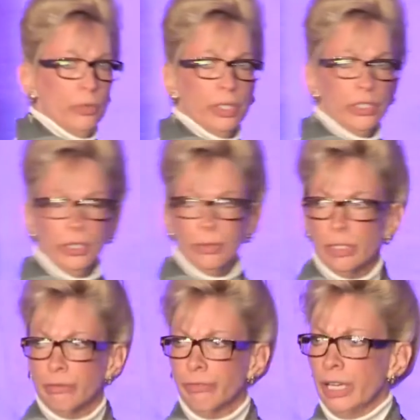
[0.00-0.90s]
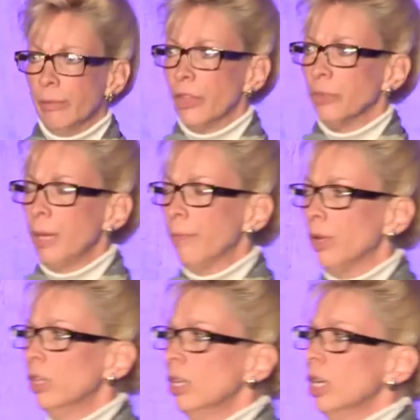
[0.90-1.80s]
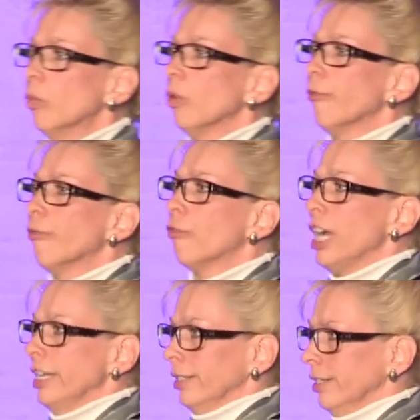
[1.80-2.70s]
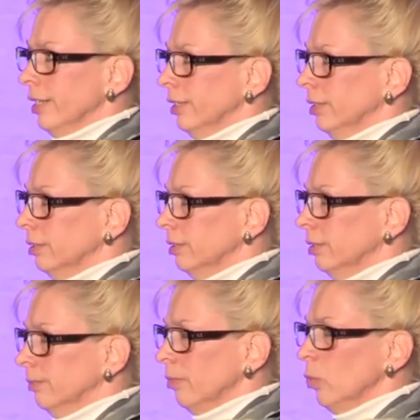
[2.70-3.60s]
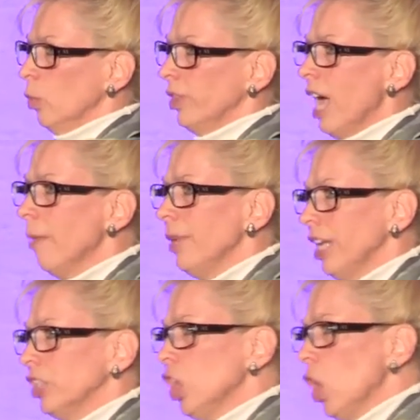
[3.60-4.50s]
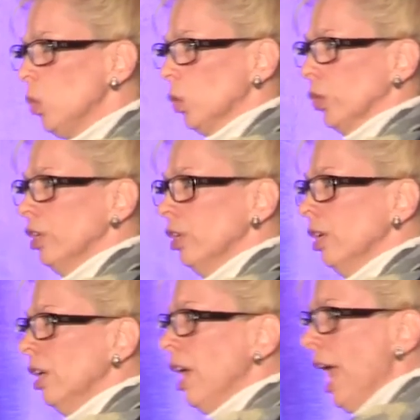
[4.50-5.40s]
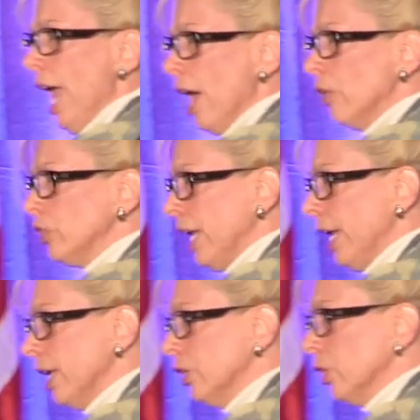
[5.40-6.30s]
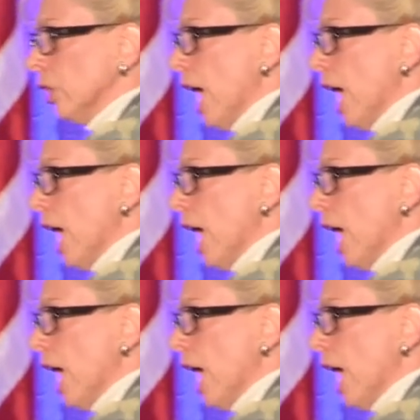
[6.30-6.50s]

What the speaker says: what to do with their freedom. Other people were frightened. Without being told how to handle or